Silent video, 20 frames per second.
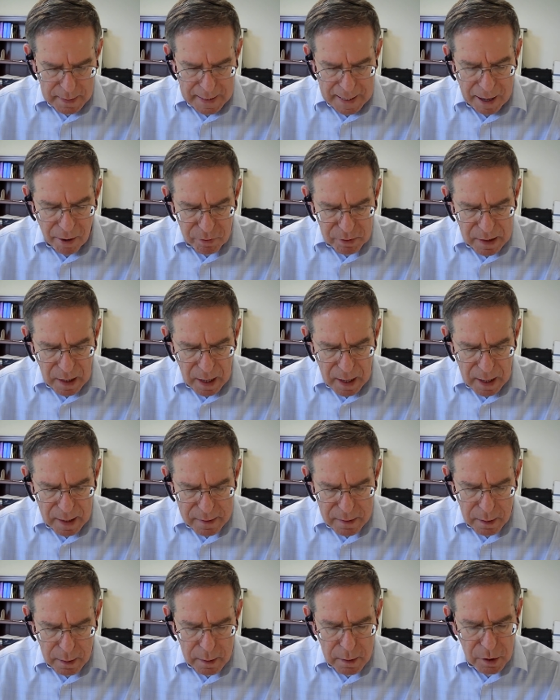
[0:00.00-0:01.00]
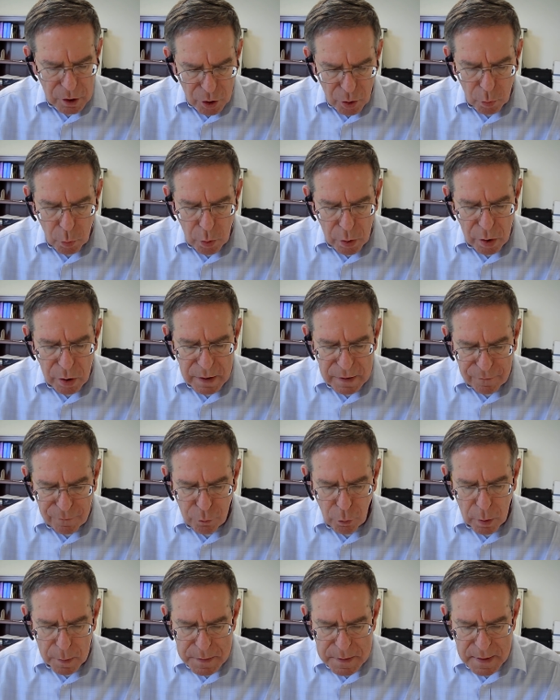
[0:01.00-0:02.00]
Our God, your word
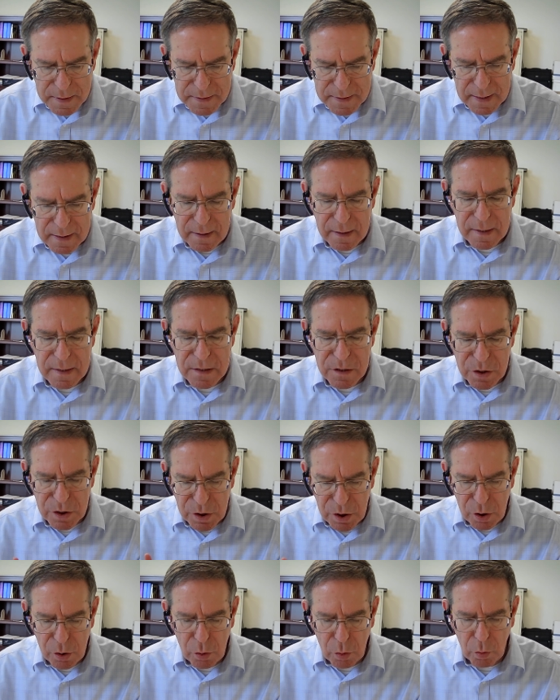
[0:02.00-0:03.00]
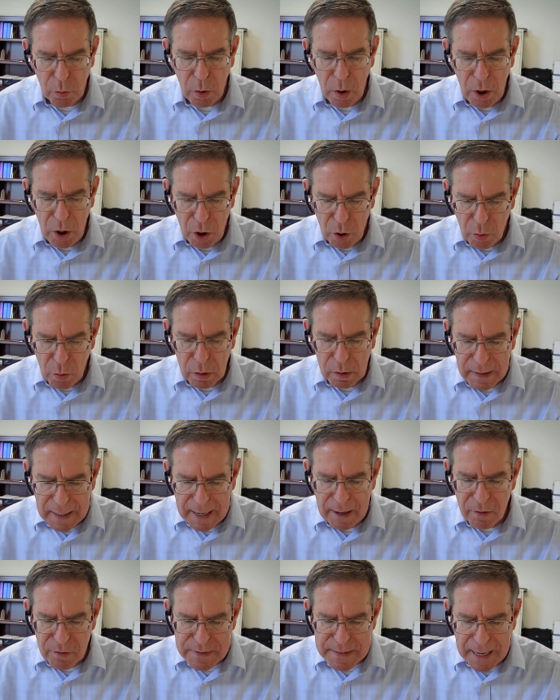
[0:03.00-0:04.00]
informs us that it is you who
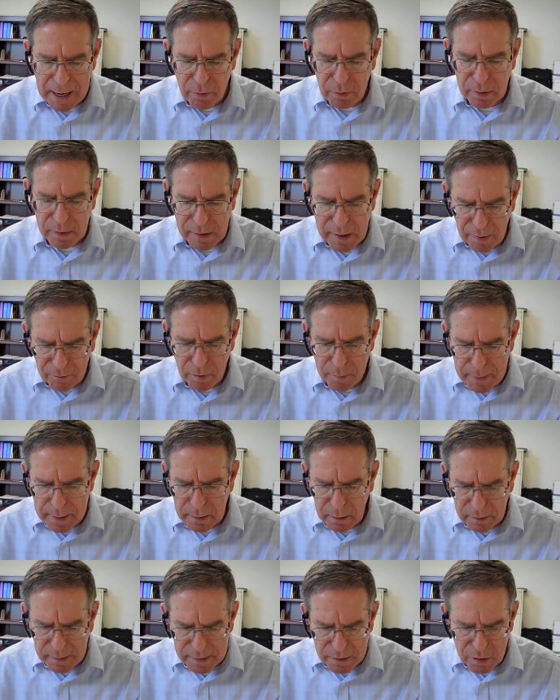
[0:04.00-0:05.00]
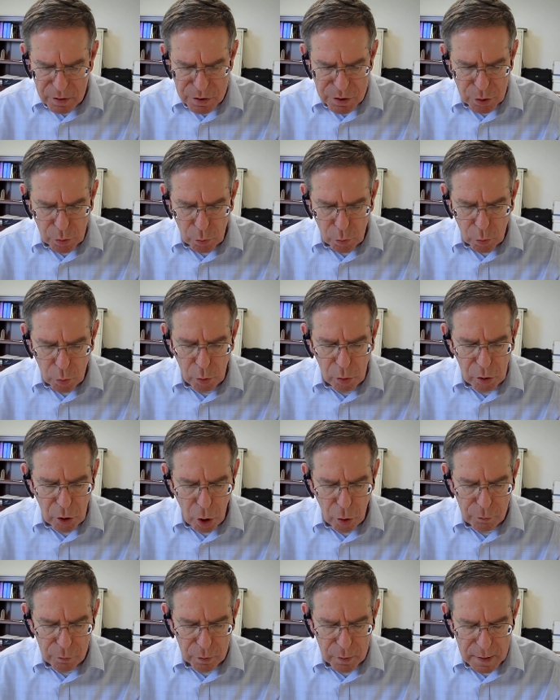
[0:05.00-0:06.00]
allows our governmental leaders to rule
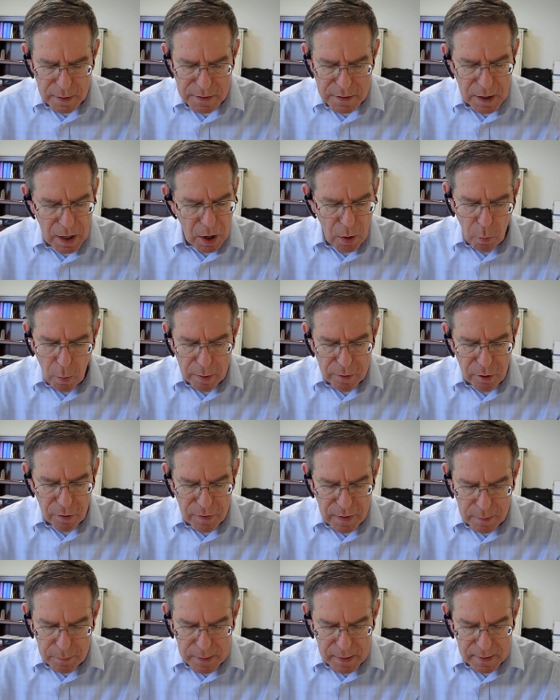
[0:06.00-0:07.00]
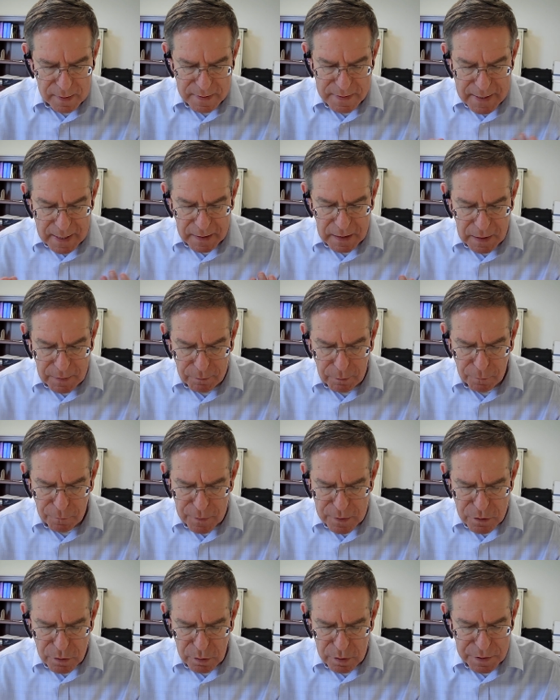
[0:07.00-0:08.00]
over us, whether they be executive
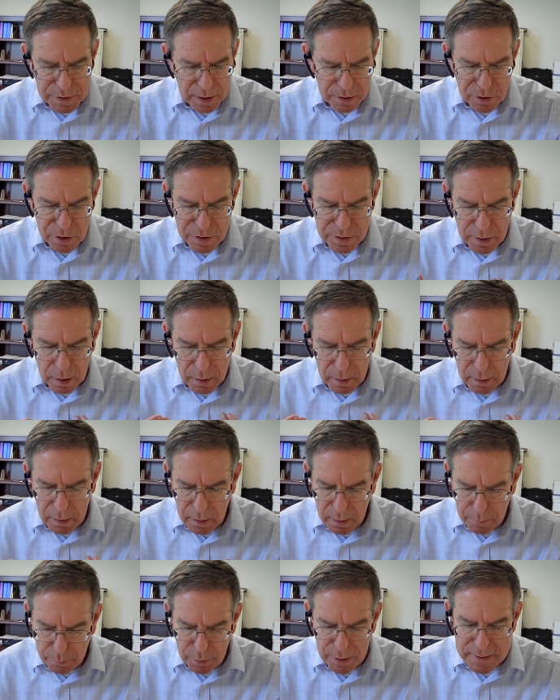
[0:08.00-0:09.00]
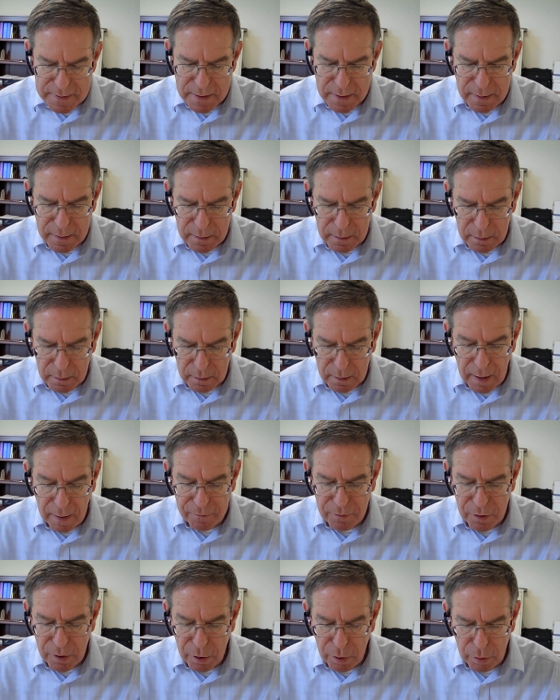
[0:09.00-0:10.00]
officials such as our president,
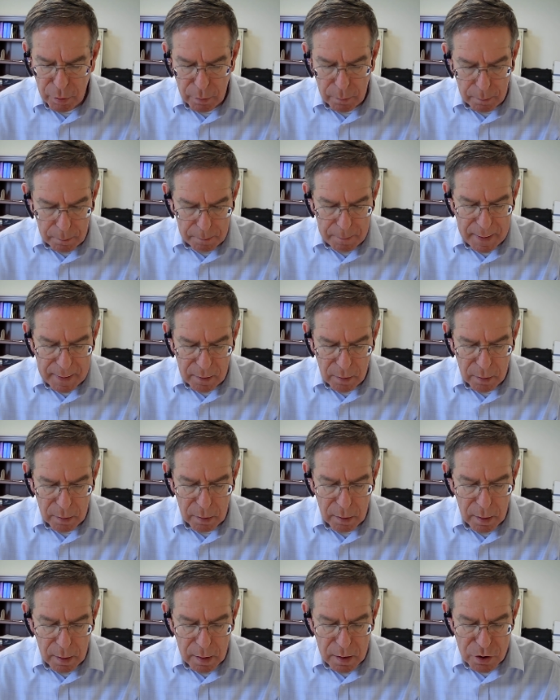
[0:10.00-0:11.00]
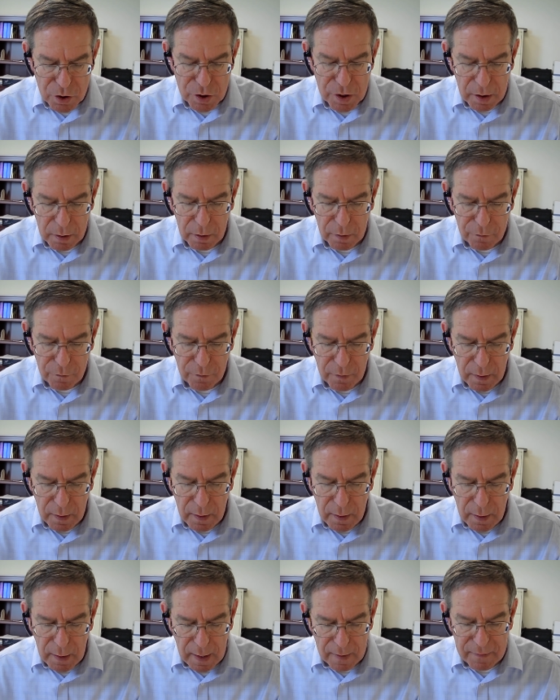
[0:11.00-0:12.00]
governor, mayor, sheriff,
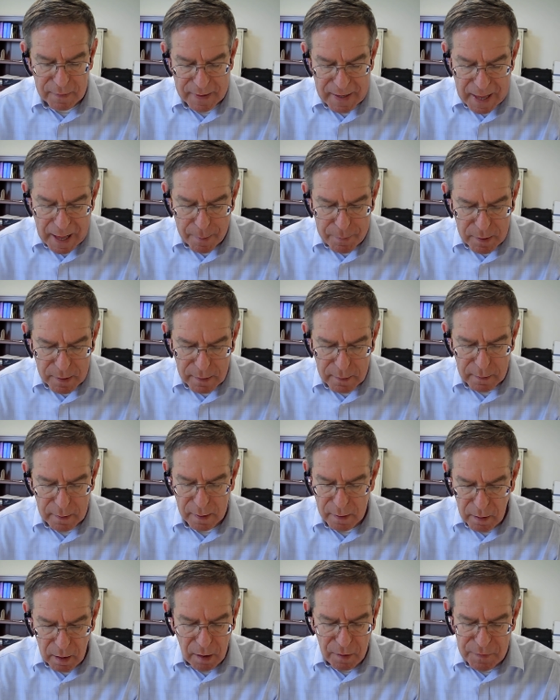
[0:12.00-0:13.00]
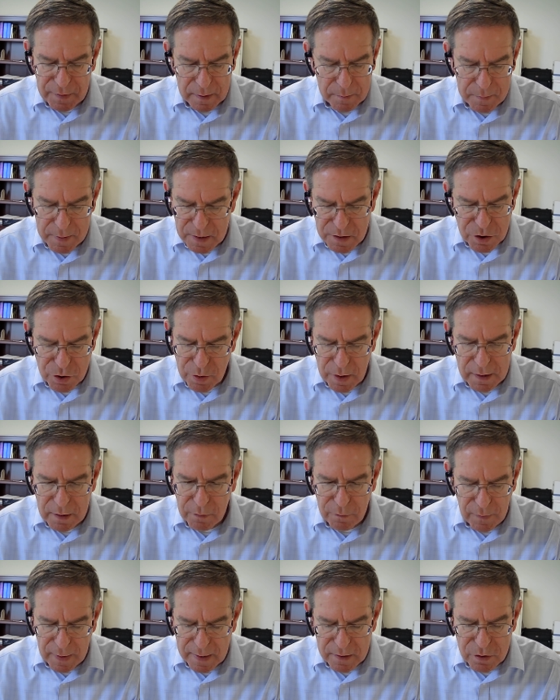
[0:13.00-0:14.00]
and the cabinet and all the
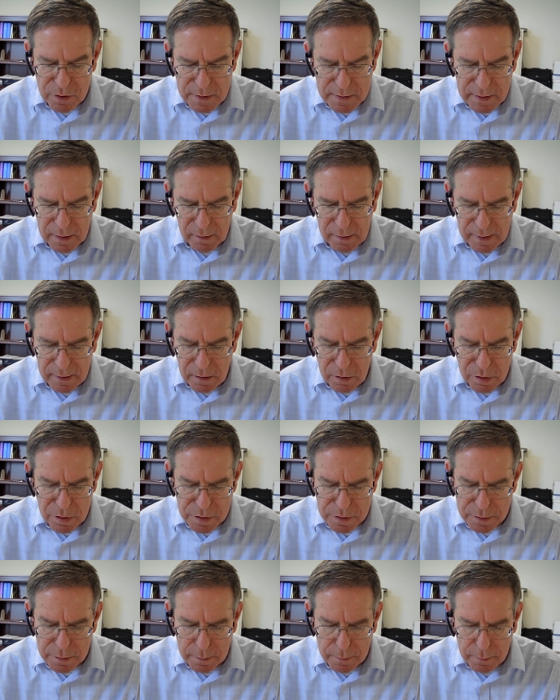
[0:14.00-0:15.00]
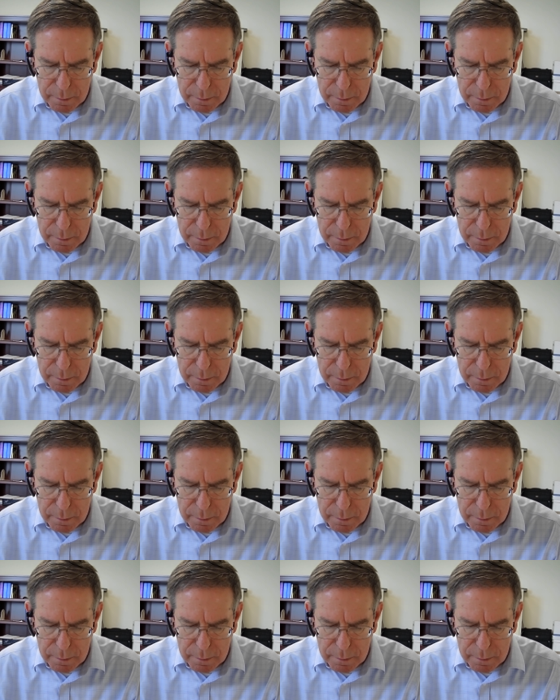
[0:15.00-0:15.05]
administrative agency leaders,